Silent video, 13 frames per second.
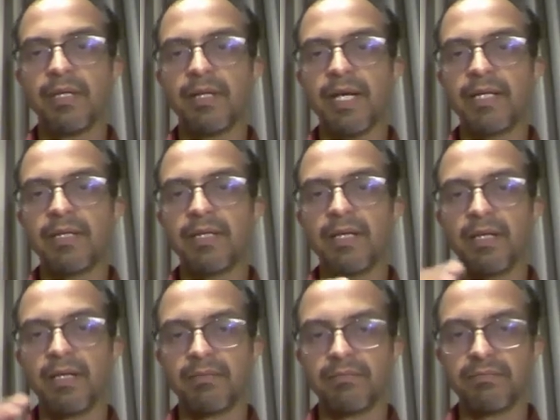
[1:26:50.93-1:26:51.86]
right?
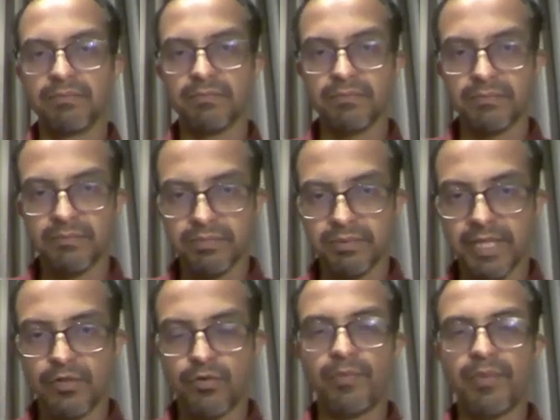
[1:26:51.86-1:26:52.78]

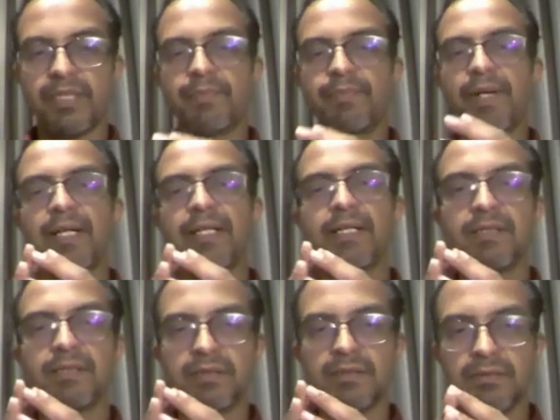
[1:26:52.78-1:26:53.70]
That could be the
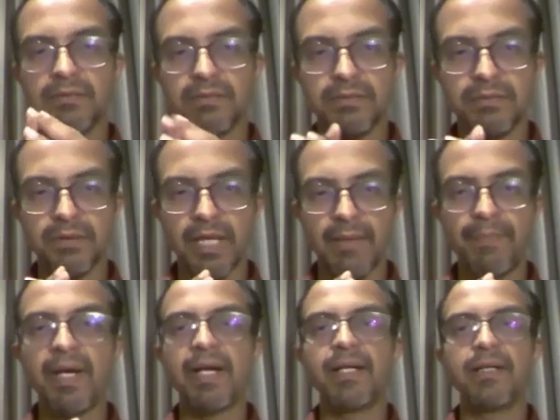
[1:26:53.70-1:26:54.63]
practical
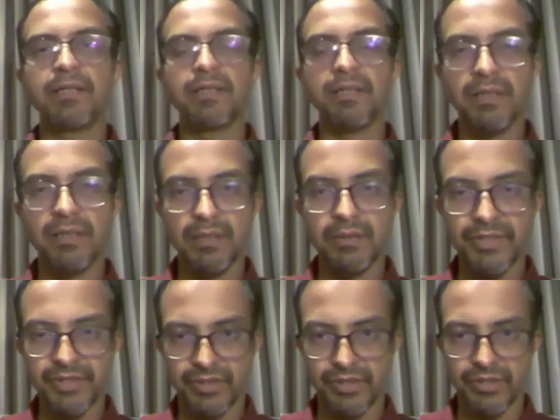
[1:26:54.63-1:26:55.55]
applied
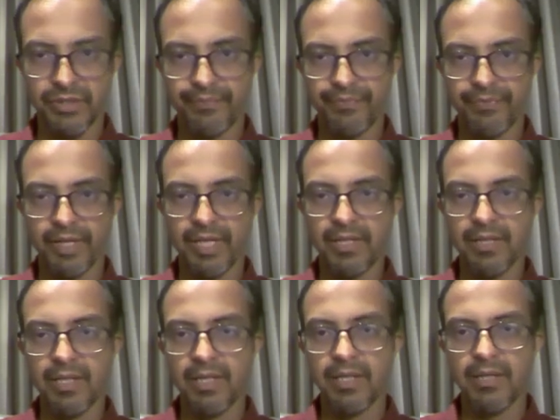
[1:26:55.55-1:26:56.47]
research, right?
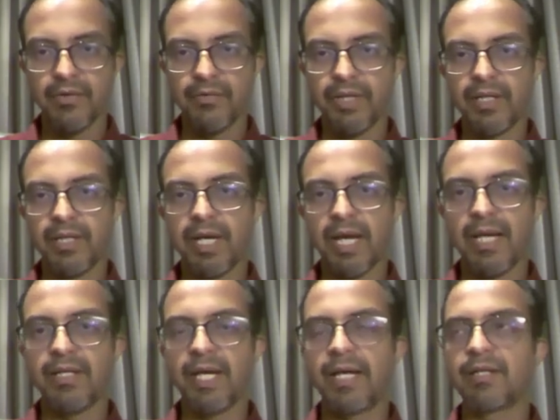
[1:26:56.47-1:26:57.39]
Wherein
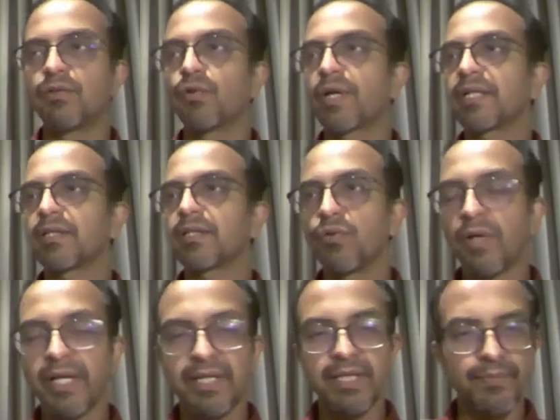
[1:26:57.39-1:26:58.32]
I look at the low
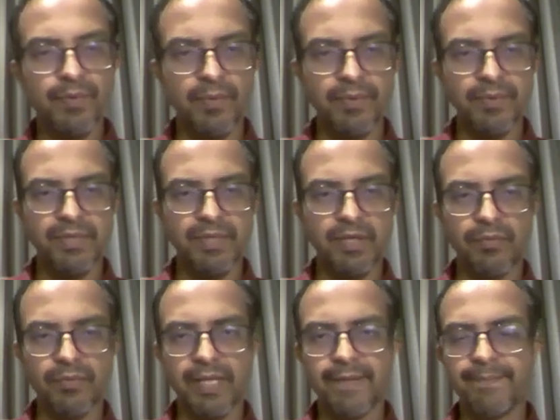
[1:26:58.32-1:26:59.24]
hanging problems around
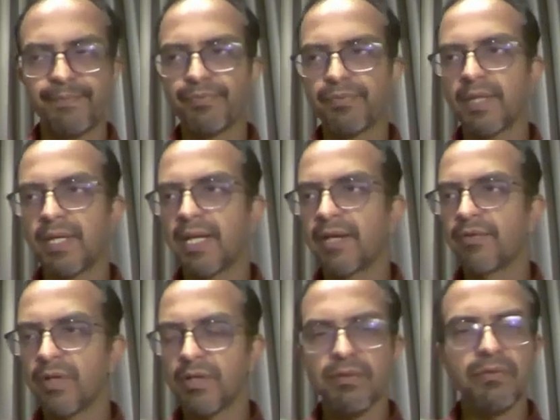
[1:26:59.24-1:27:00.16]
me, and I
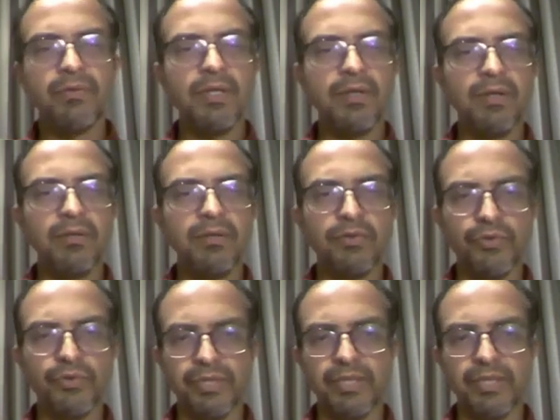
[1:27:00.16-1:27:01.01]
work on those,